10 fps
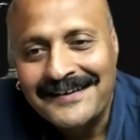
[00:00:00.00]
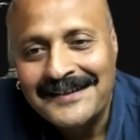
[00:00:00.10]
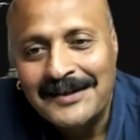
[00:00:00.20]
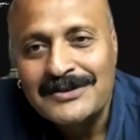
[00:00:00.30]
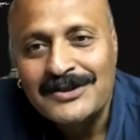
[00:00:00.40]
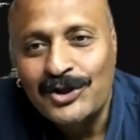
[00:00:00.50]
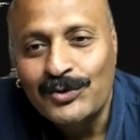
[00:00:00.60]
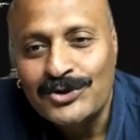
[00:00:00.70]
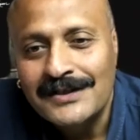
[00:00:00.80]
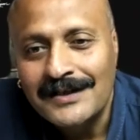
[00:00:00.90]
and that was a
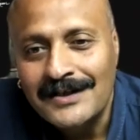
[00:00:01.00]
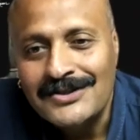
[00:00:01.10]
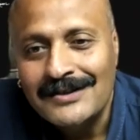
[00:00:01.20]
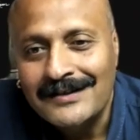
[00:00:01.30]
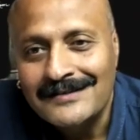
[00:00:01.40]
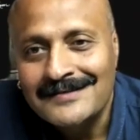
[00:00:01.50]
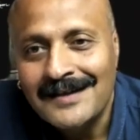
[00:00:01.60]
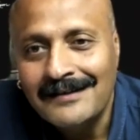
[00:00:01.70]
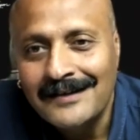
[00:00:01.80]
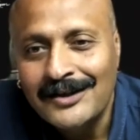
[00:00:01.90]
tuition teacher, and
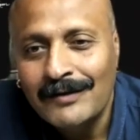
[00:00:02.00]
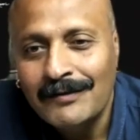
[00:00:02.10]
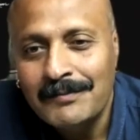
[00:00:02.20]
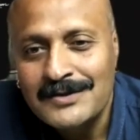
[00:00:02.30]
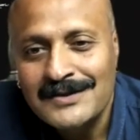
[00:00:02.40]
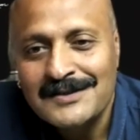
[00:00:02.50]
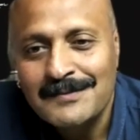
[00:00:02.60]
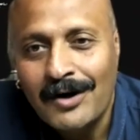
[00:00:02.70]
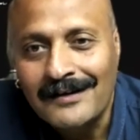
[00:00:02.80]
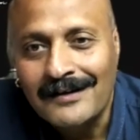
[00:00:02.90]
suddenly you have a business
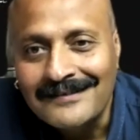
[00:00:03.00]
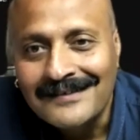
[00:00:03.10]
model